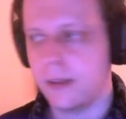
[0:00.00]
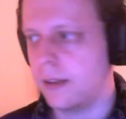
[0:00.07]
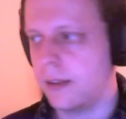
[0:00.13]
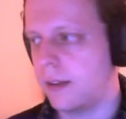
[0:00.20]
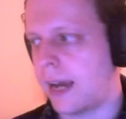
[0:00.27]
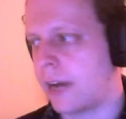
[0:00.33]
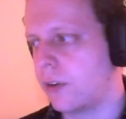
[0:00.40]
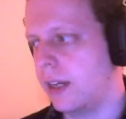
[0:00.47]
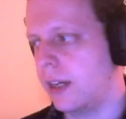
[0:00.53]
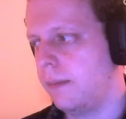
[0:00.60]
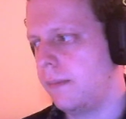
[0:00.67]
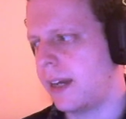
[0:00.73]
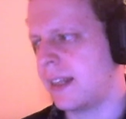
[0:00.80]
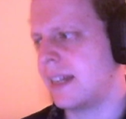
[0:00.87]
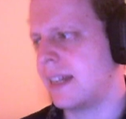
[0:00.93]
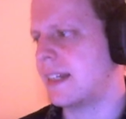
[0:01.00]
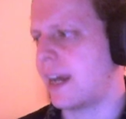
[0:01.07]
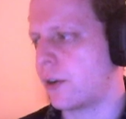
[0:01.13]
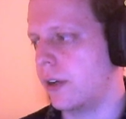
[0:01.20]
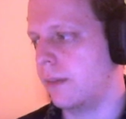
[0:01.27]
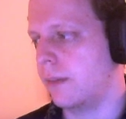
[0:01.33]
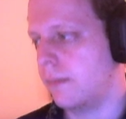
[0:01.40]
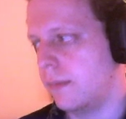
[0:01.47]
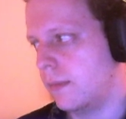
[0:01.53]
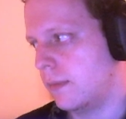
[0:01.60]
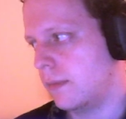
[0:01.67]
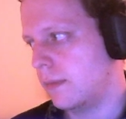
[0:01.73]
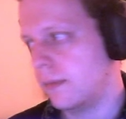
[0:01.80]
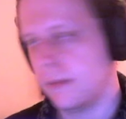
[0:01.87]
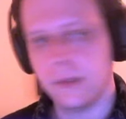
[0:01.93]
Acronym? I think it's acronym.
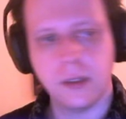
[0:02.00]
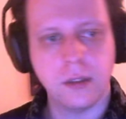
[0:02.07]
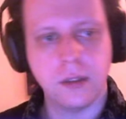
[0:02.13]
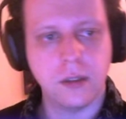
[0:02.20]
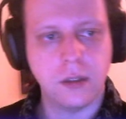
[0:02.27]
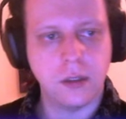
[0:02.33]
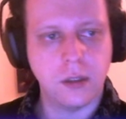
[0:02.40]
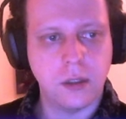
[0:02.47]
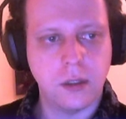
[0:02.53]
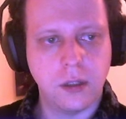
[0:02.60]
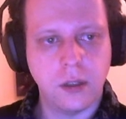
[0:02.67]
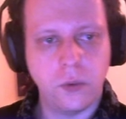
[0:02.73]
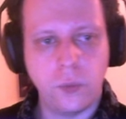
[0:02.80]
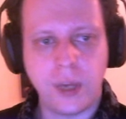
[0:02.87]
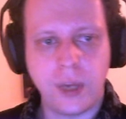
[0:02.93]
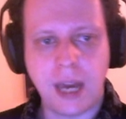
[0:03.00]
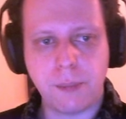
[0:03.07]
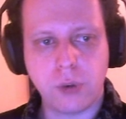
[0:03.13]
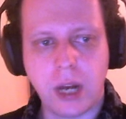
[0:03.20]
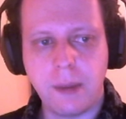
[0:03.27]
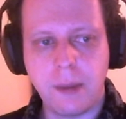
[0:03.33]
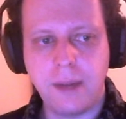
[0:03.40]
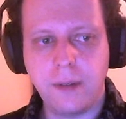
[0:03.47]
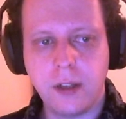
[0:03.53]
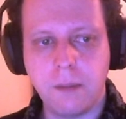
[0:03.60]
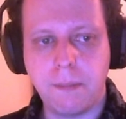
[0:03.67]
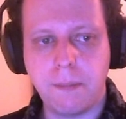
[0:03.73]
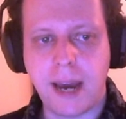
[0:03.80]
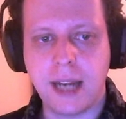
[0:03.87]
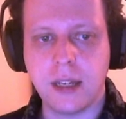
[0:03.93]
We get Primeval
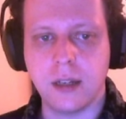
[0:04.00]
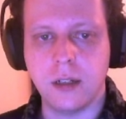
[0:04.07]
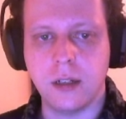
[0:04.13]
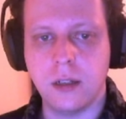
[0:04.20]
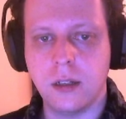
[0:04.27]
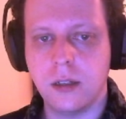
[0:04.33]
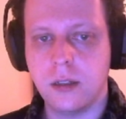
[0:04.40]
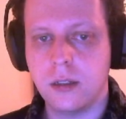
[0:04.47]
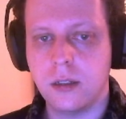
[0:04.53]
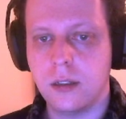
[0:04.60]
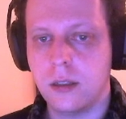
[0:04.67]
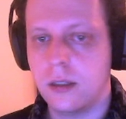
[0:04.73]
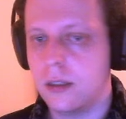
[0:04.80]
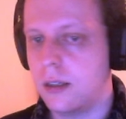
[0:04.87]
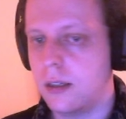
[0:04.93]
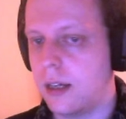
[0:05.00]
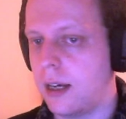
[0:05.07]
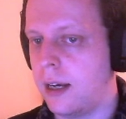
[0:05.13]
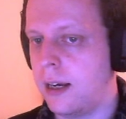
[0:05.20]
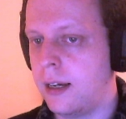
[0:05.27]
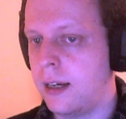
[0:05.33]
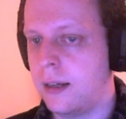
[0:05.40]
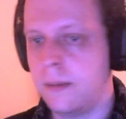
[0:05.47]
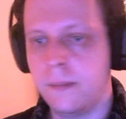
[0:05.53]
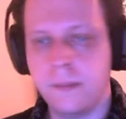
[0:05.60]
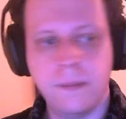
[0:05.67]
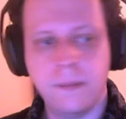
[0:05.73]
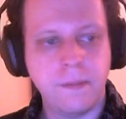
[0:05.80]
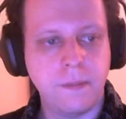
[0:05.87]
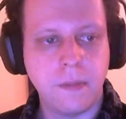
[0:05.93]
Companion.
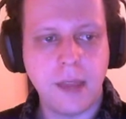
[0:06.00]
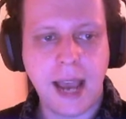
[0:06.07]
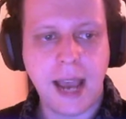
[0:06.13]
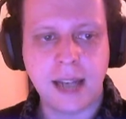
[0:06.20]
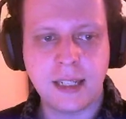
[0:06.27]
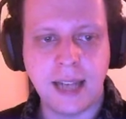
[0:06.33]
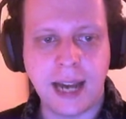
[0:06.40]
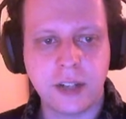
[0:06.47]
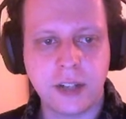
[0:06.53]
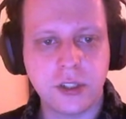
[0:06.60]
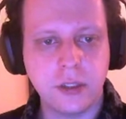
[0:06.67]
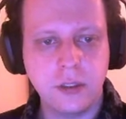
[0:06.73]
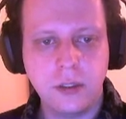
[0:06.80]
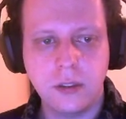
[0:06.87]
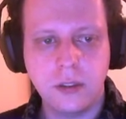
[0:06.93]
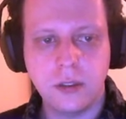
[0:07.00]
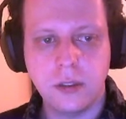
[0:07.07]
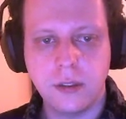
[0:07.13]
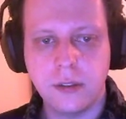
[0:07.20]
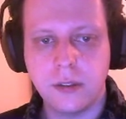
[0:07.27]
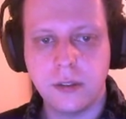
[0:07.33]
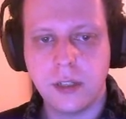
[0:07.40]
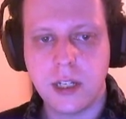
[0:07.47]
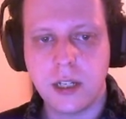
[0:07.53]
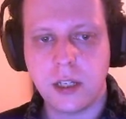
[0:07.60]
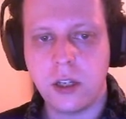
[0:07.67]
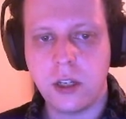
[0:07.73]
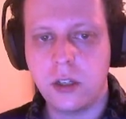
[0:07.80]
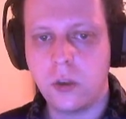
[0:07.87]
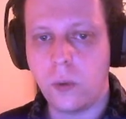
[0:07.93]
As an action,
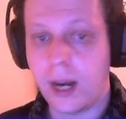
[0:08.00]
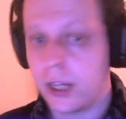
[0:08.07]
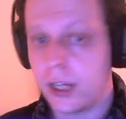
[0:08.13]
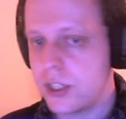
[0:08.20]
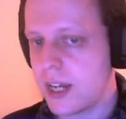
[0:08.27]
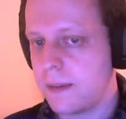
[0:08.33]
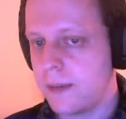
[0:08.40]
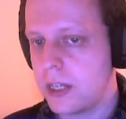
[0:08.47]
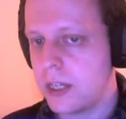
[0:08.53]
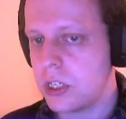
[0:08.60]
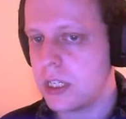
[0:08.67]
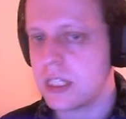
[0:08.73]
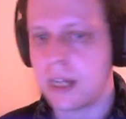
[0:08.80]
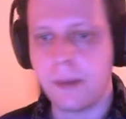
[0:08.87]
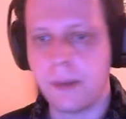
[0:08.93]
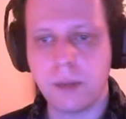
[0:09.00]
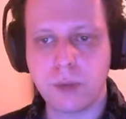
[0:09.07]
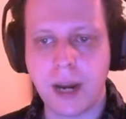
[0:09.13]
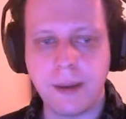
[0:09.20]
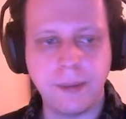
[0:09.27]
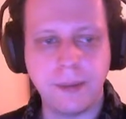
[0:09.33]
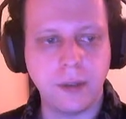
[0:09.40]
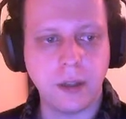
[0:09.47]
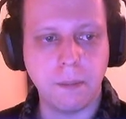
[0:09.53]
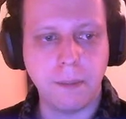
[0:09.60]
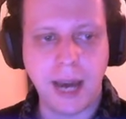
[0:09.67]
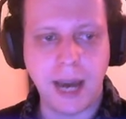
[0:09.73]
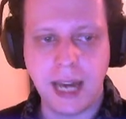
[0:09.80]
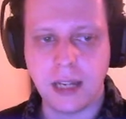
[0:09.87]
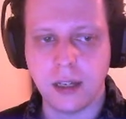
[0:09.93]
use a wild shape feature to summon a Primeval
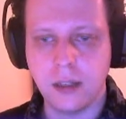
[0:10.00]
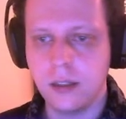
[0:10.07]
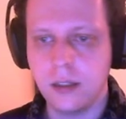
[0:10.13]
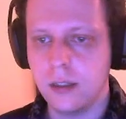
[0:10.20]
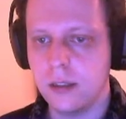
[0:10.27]
Companion